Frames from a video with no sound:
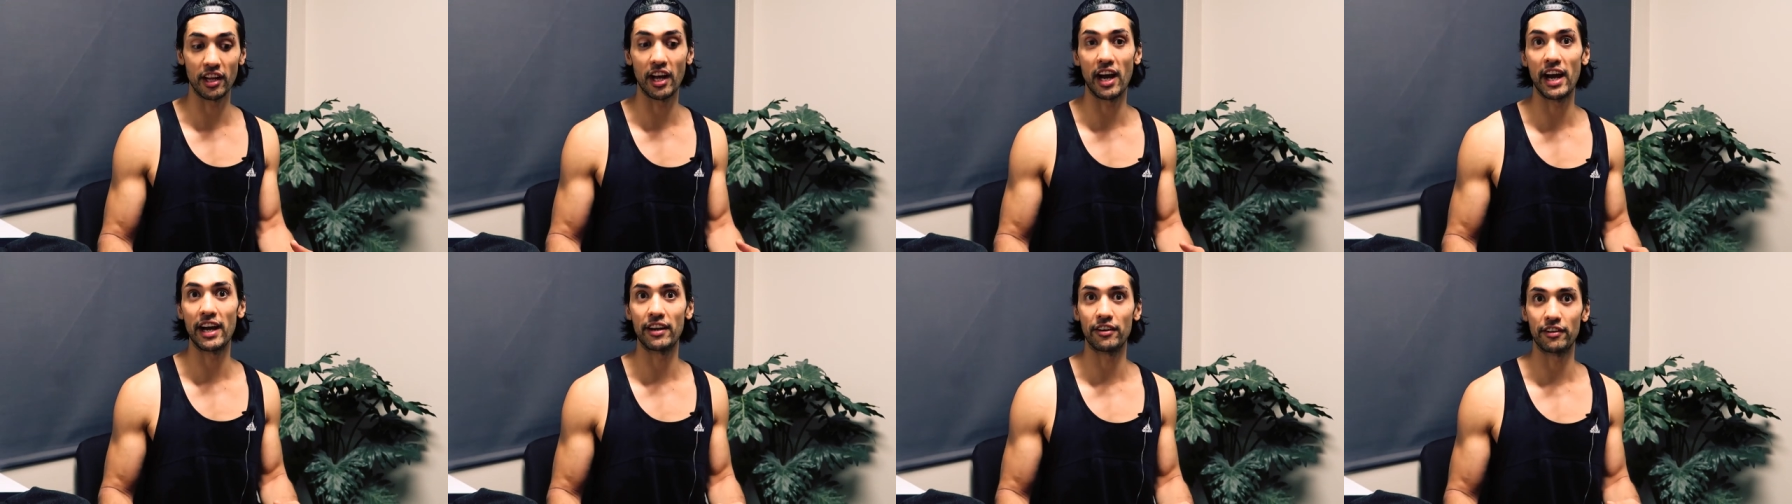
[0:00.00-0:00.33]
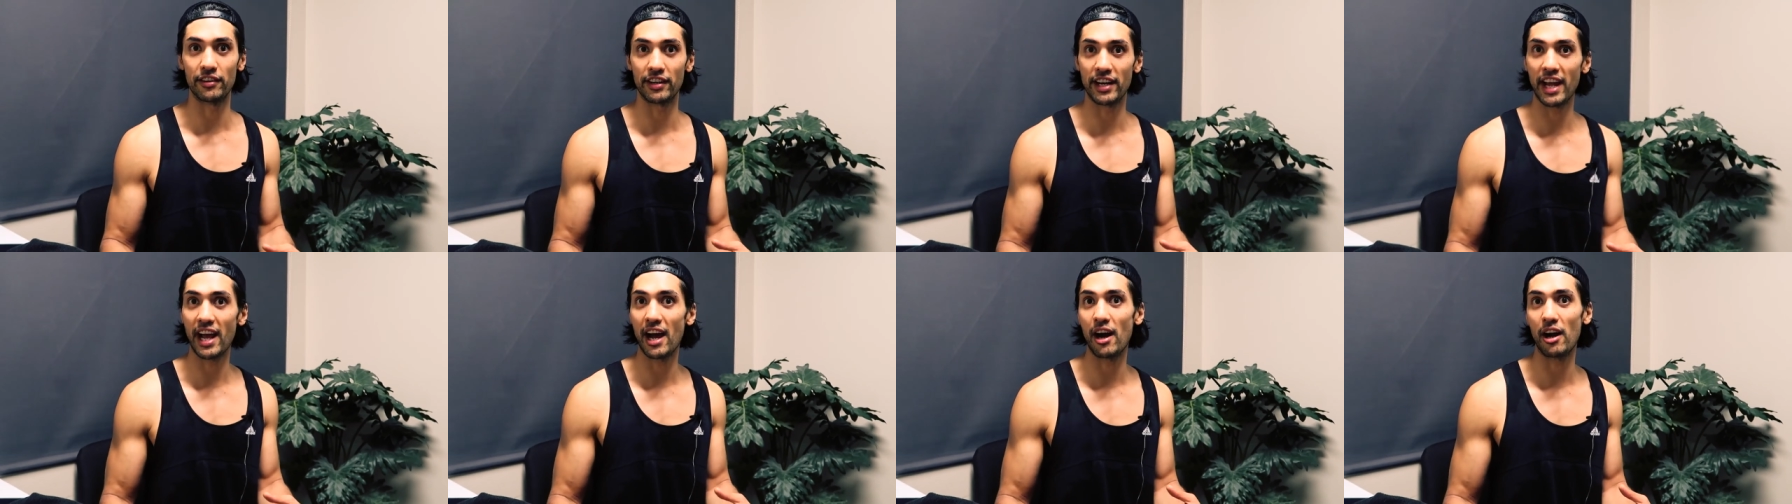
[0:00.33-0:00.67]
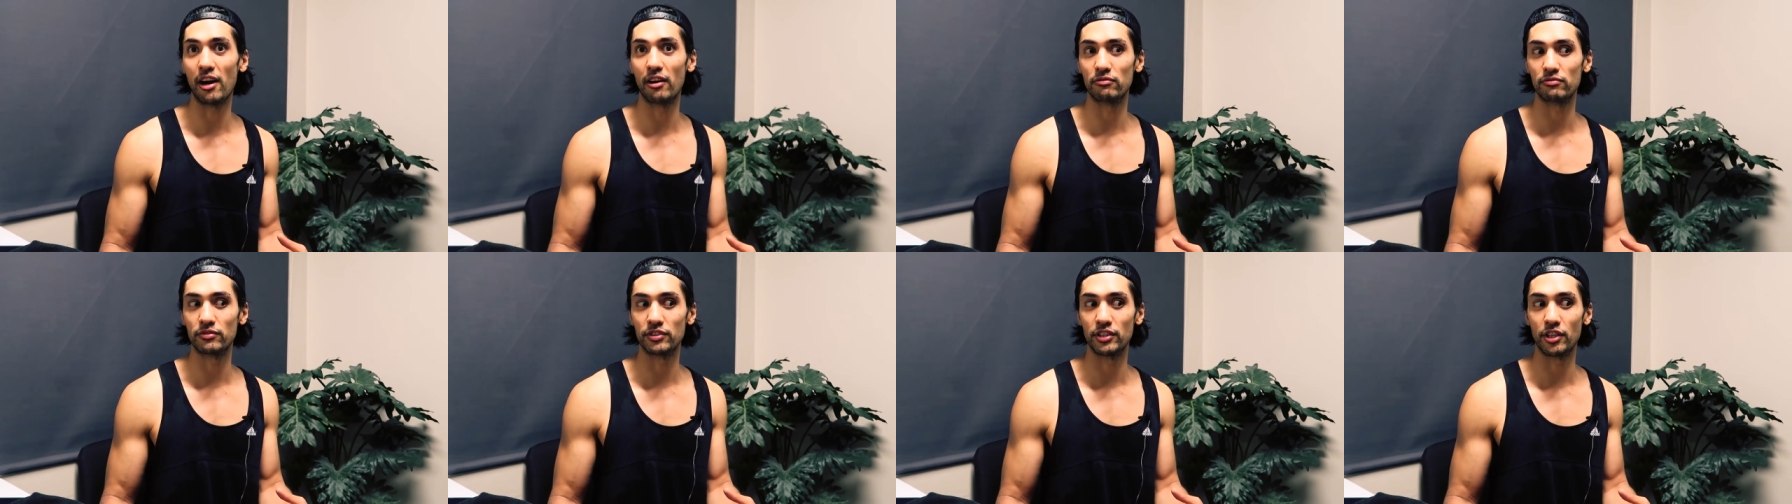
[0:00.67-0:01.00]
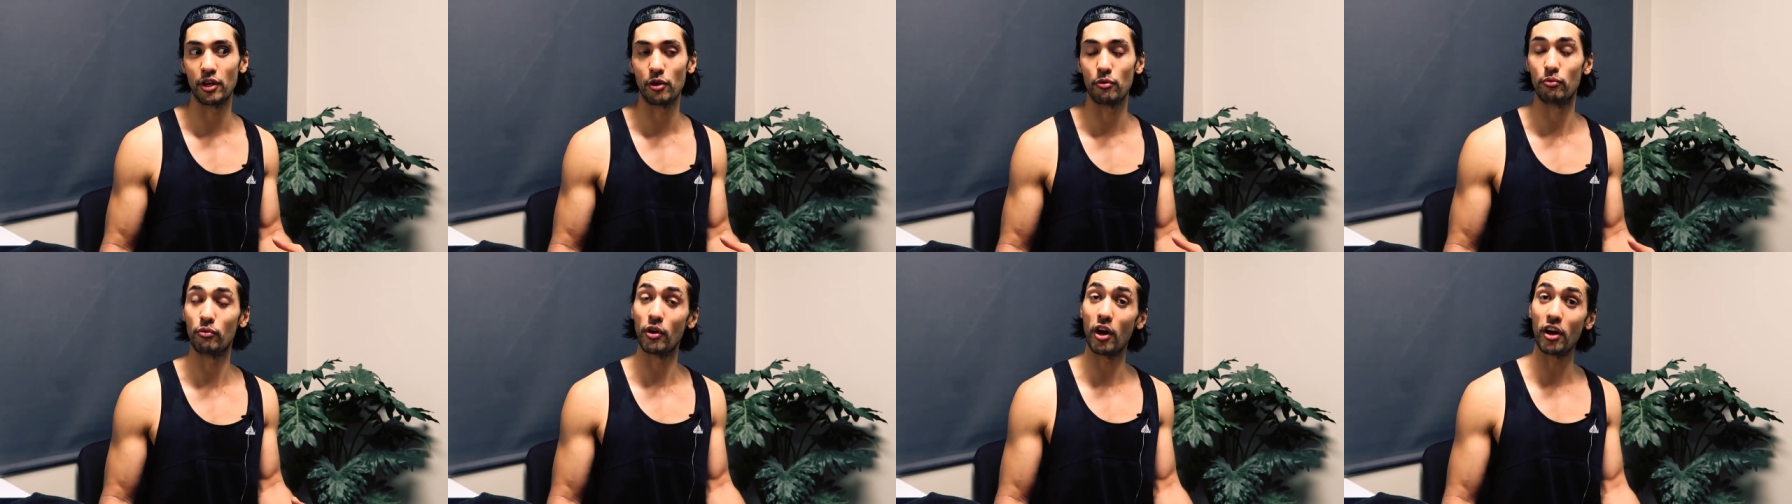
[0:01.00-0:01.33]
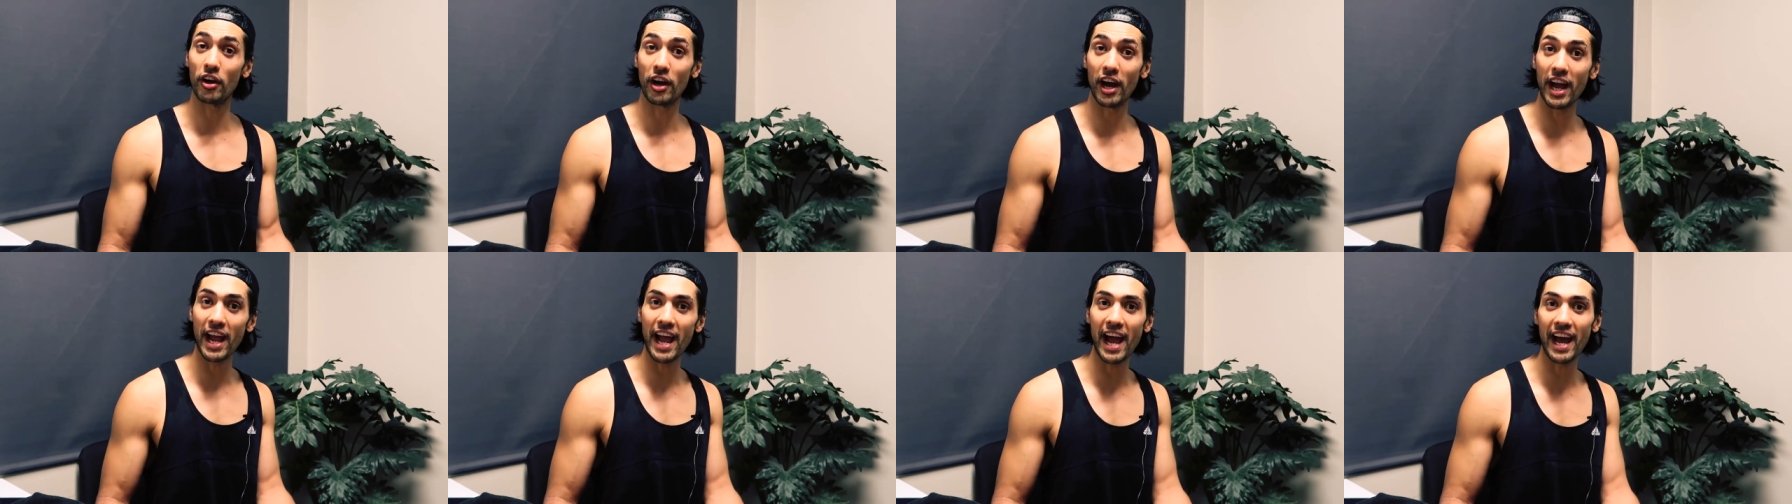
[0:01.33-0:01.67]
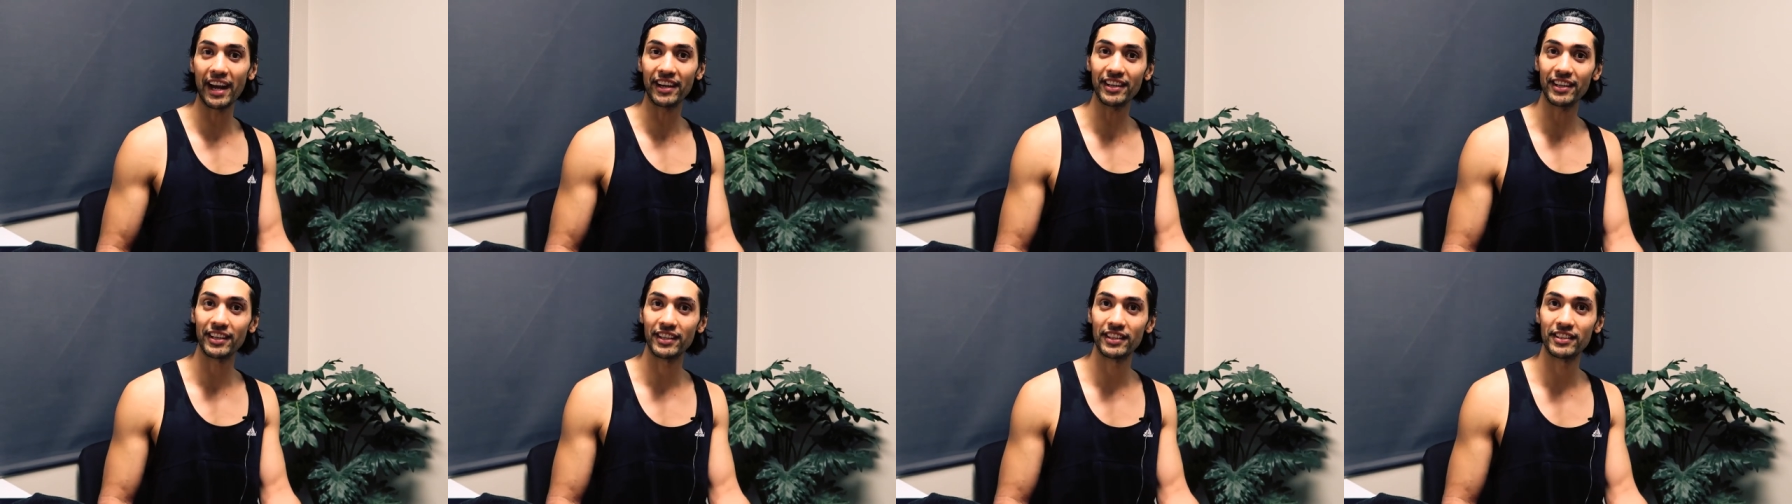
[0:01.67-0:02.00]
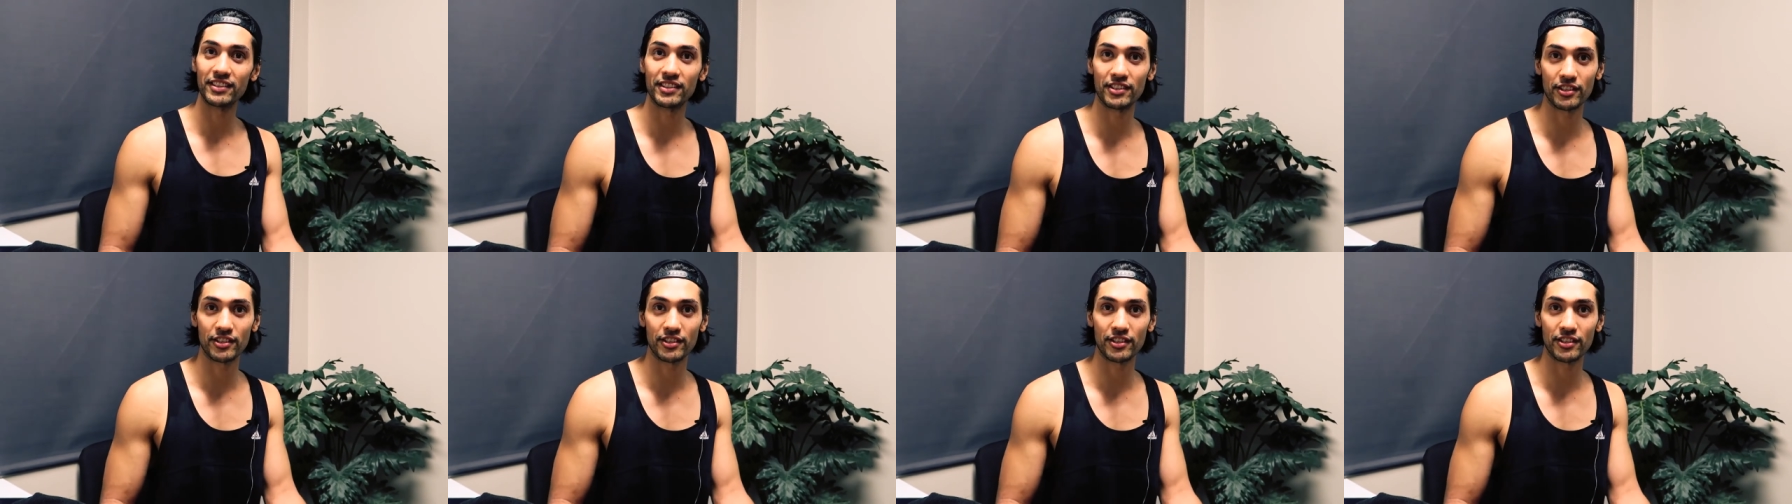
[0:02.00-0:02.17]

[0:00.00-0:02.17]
light on how you know wrong I had it.